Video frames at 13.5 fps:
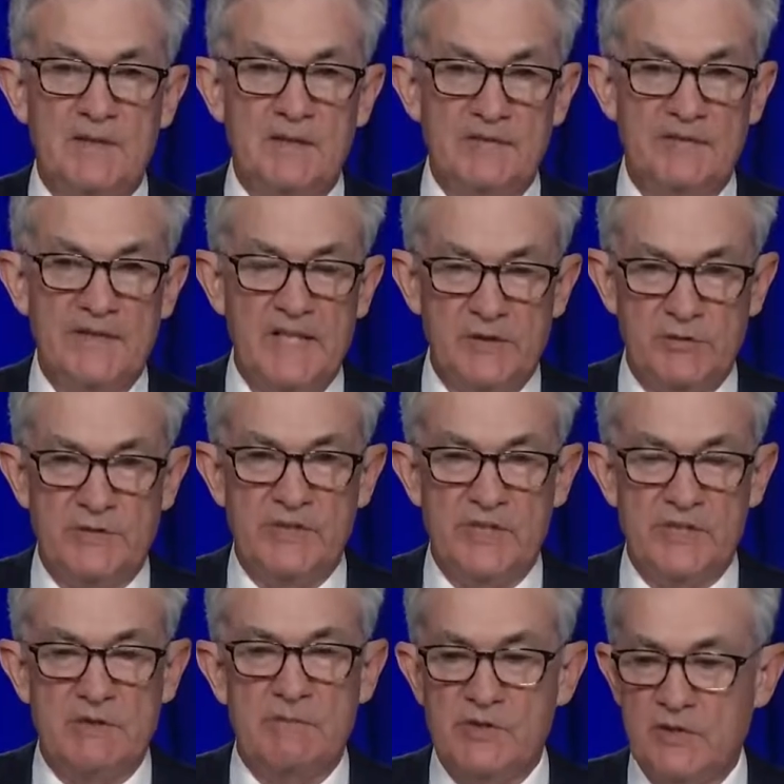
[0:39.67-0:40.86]
the financial
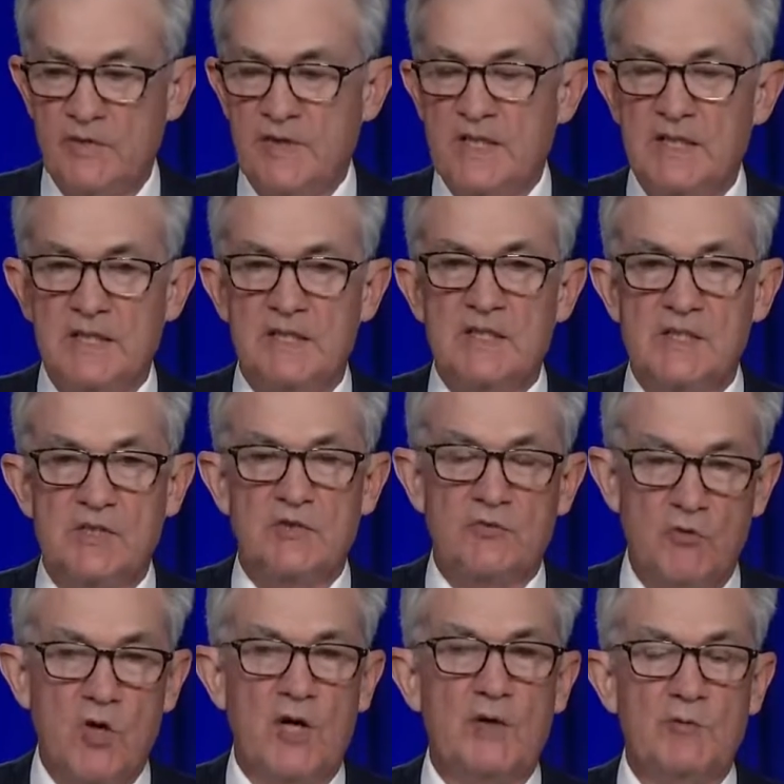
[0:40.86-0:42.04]
system so that it is
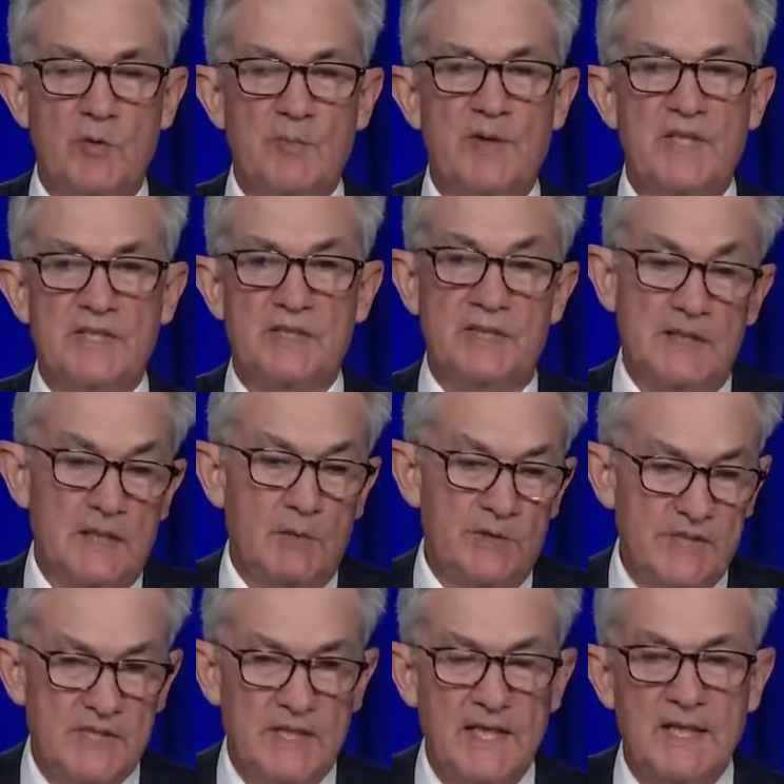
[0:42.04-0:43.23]
strong and robust and can
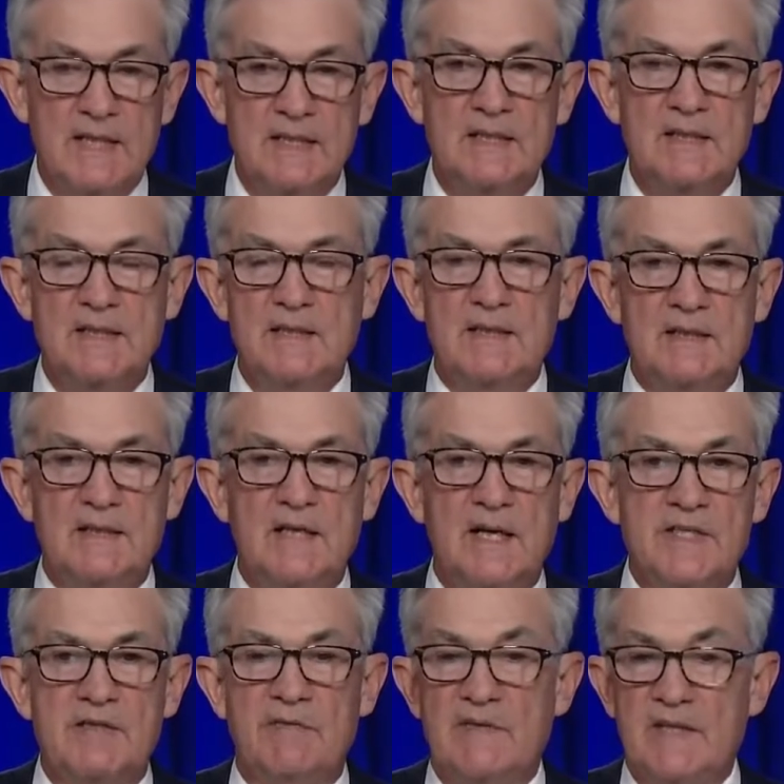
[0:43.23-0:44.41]
withstand the
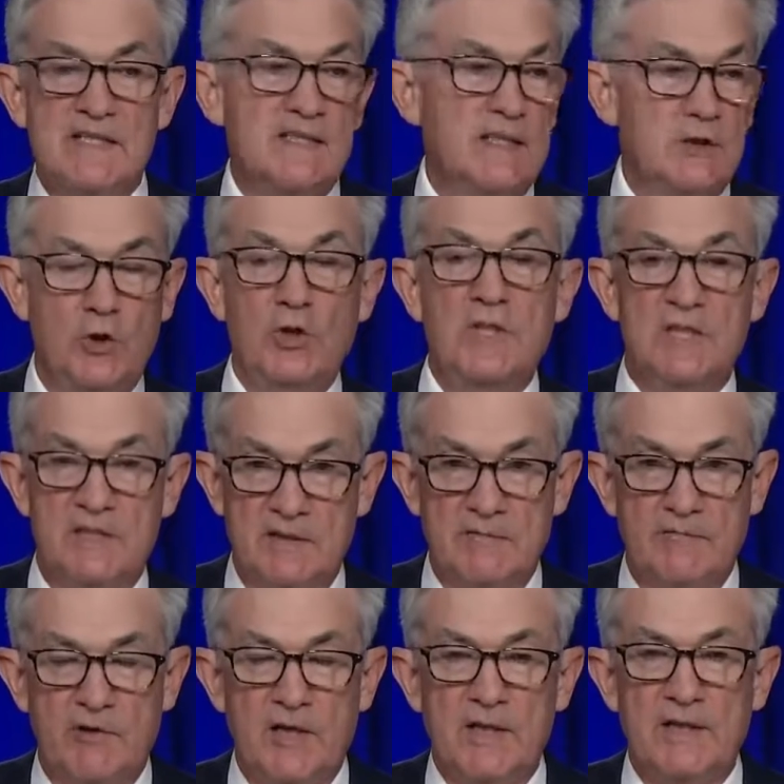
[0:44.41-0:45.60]
kinds of things that it couldn't,
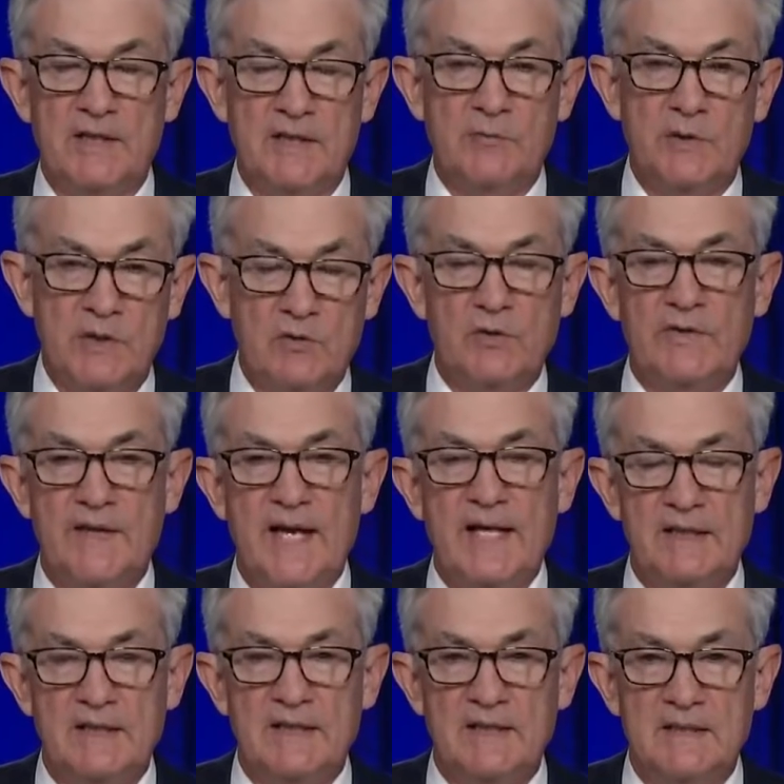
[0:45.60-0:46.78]
frankly. And we learned that
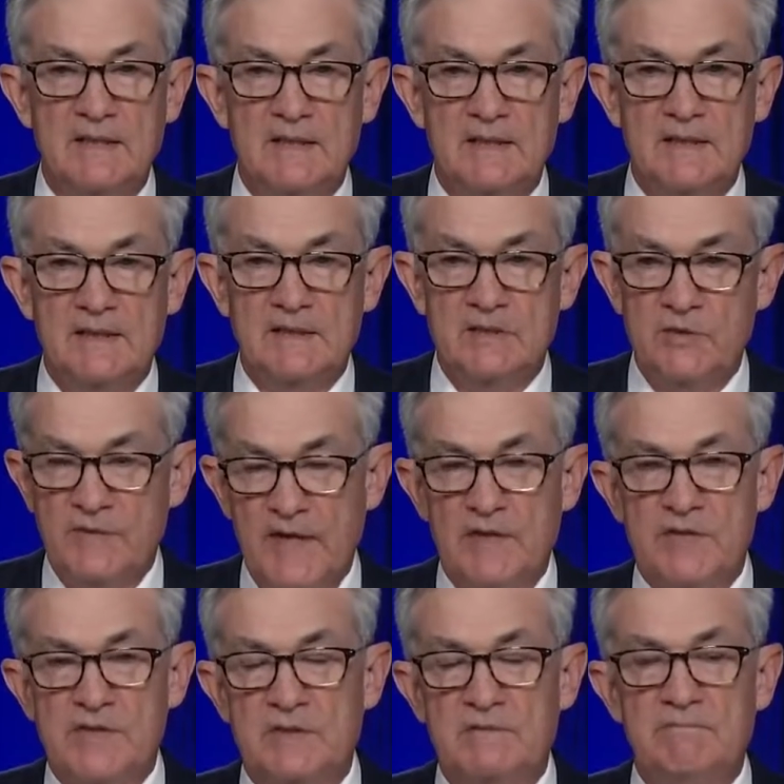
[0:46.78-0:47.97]
in
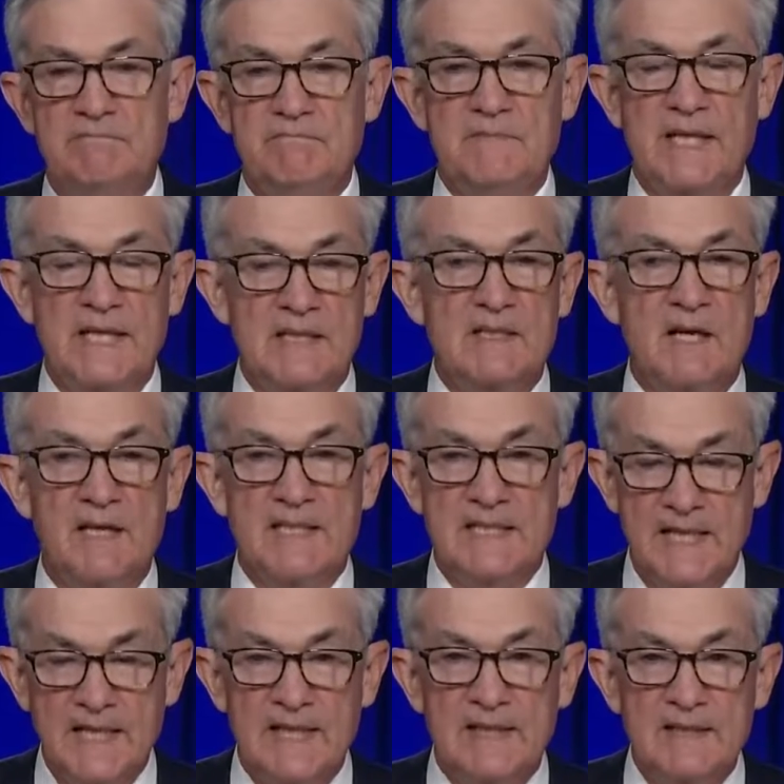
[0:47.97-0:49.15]
2008, 9,
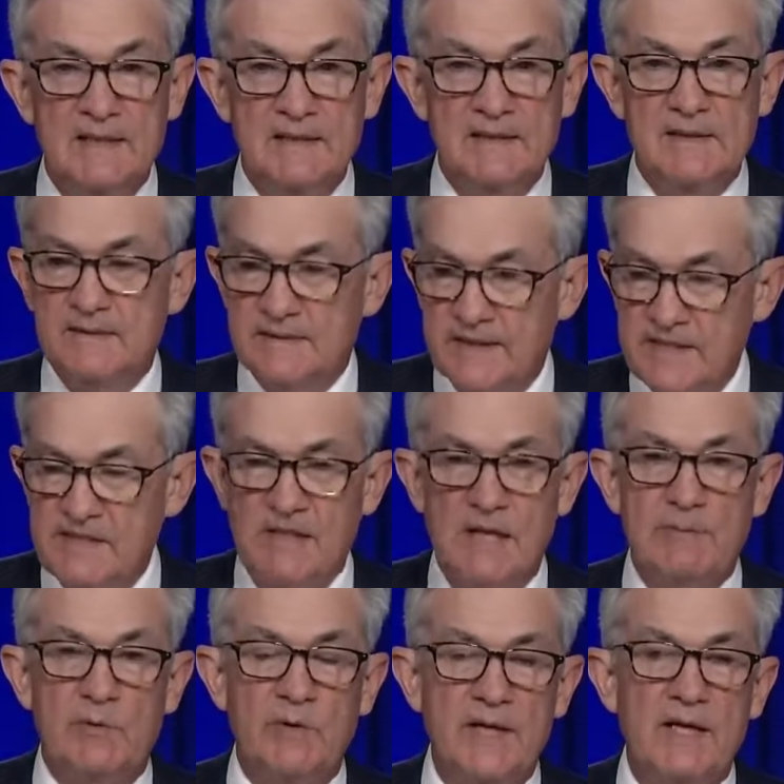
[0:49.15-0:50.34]
10. This
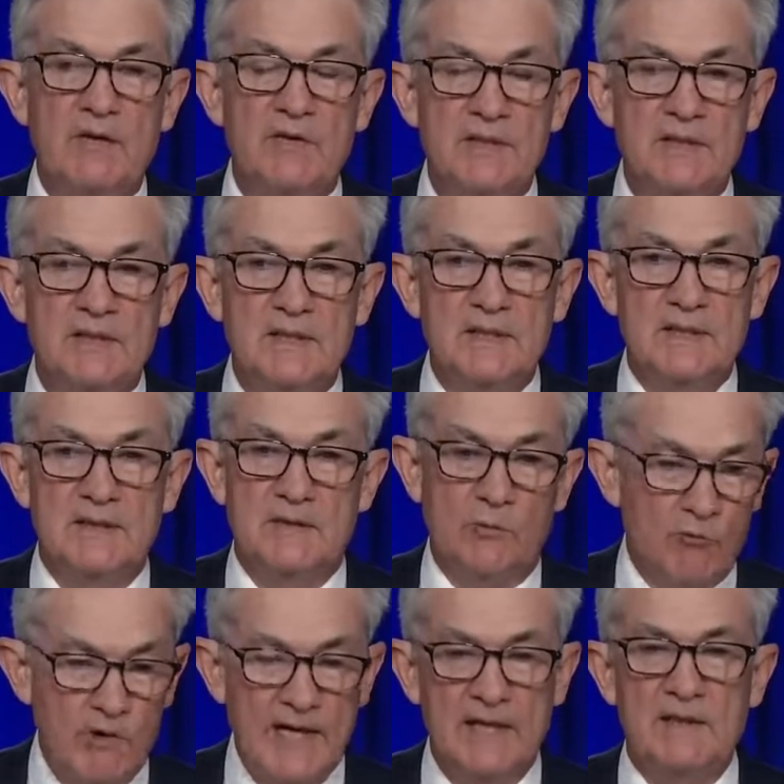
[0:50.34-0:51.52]
time around, the
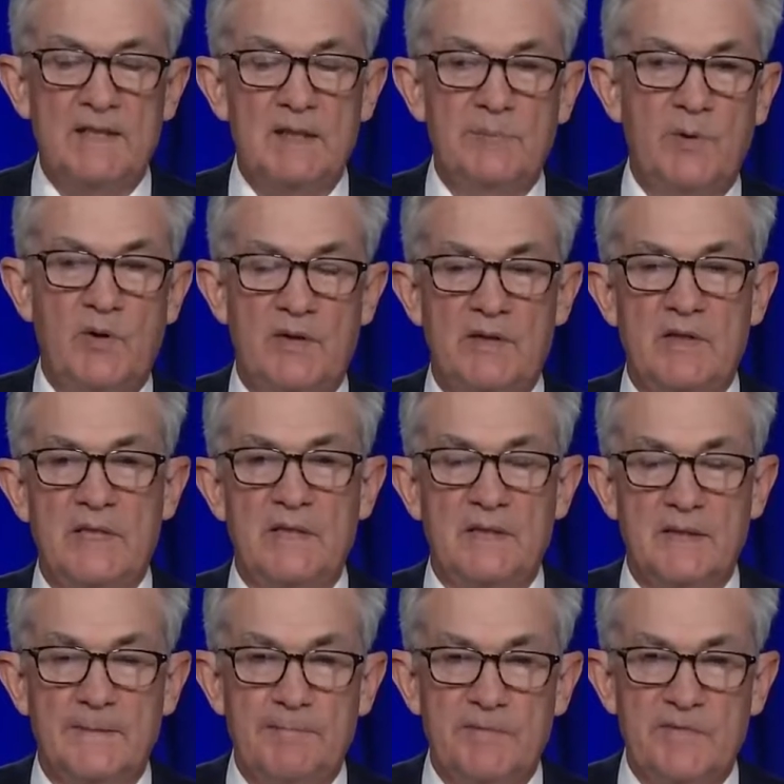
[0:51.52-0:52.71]
regulated part of the
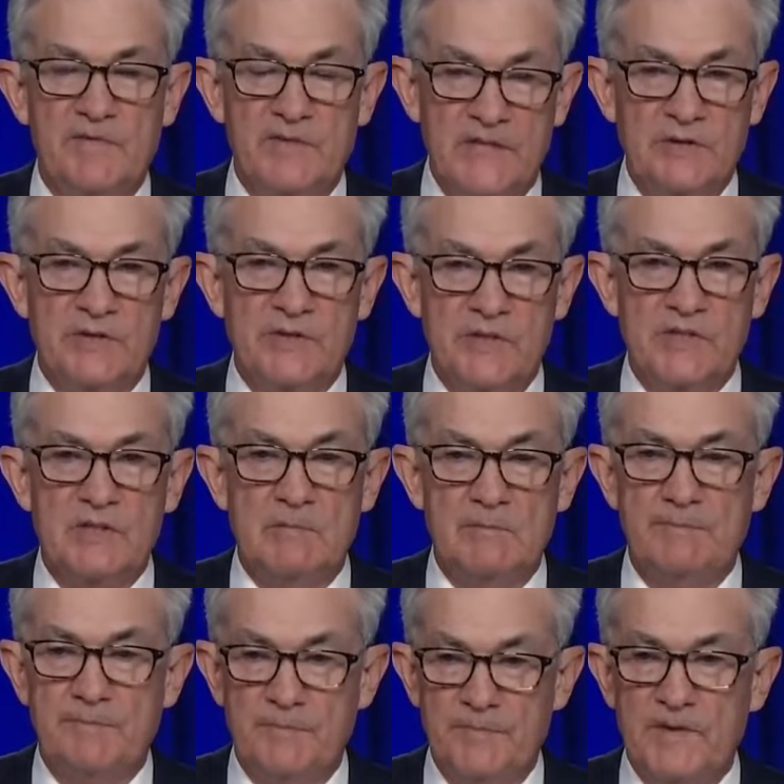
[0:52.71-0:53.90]
uh, financial system
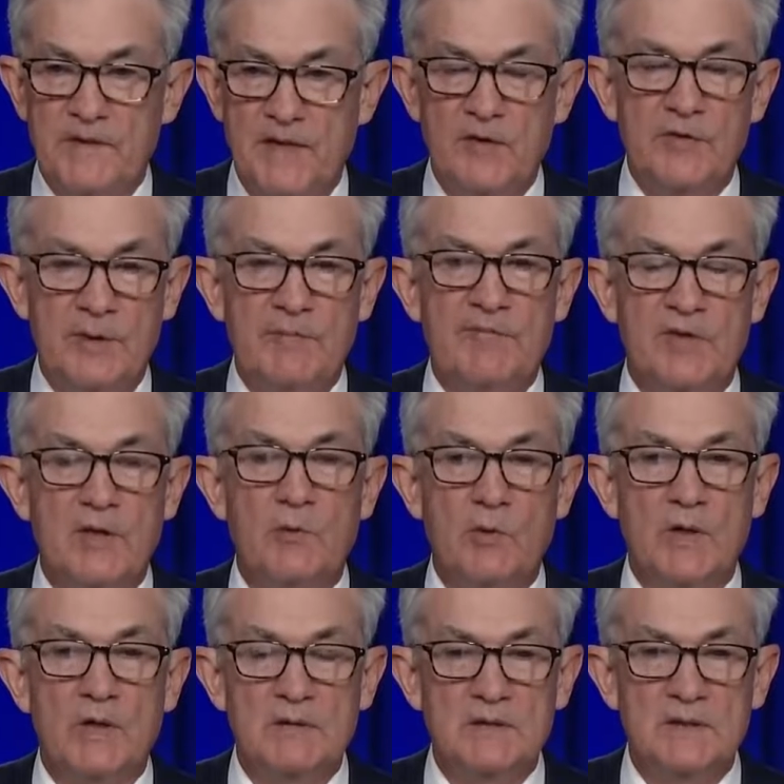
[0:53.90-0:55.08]
held up very
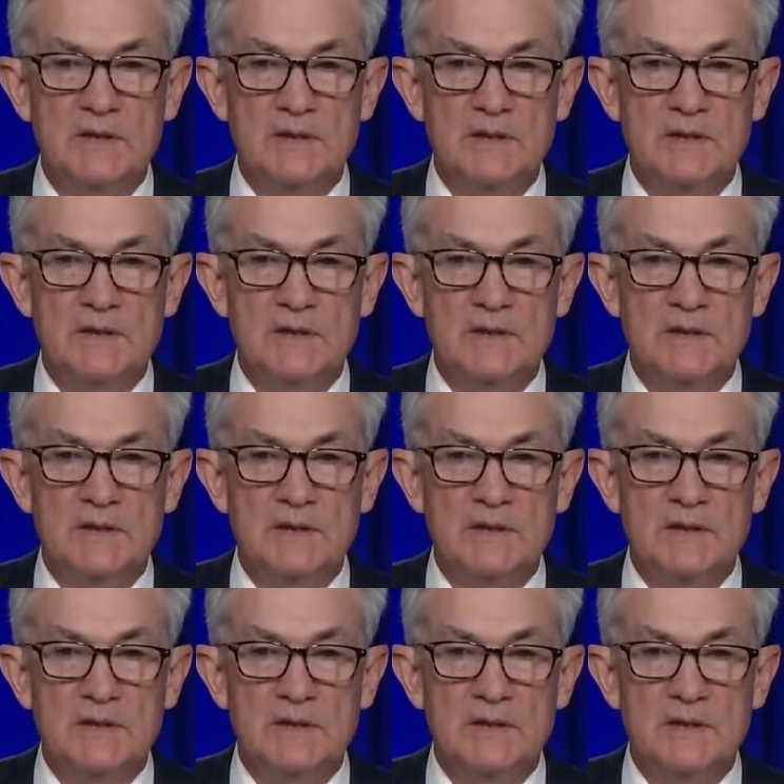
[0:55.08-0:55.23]
well.